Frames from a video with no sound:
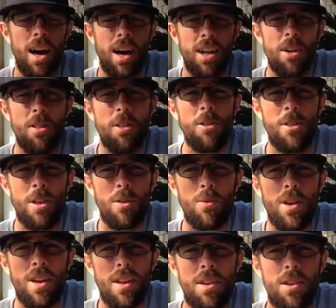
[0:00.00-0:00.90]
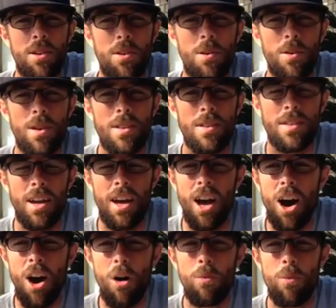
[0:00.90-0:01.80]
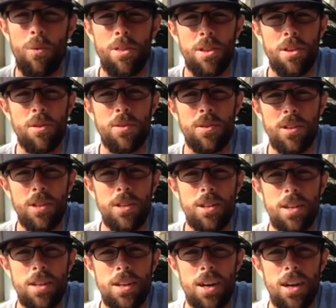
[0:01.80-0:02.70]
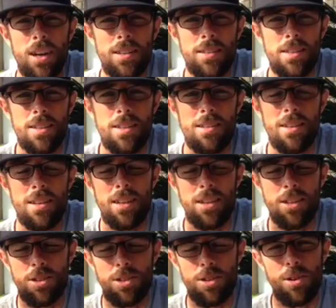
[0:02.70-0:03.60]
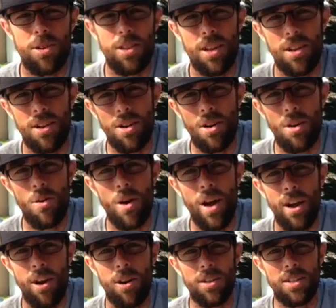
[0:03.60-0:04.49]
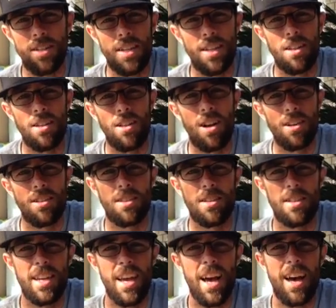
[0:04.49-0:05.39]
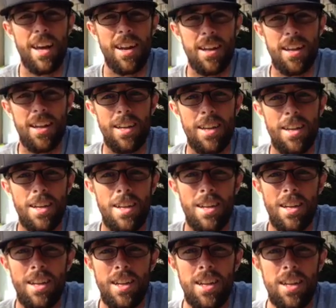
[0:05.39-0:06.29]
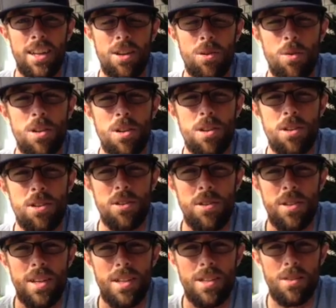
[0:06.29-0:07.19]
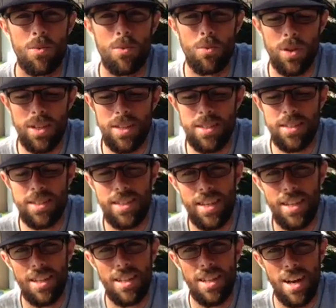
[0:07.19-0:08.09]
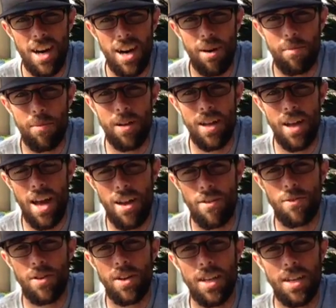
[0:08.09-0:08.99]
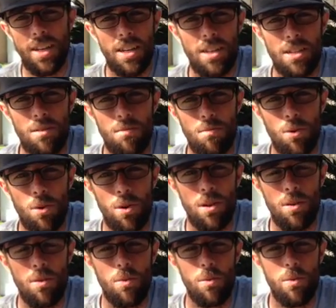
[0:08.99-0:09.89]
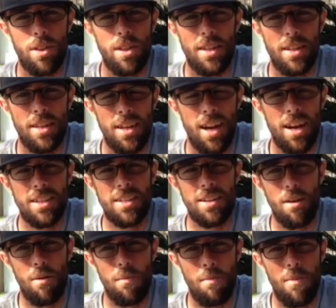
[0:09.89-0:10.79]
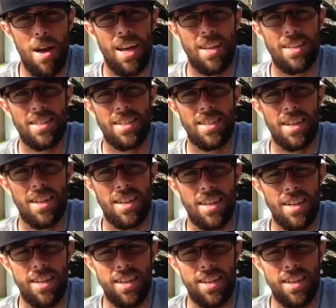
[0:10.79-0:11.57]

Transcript: Another thing we can do to help with the utility costs is ensure that no air is getting lost to the attic. In order to do this, we seal up every connection point with a duct mastic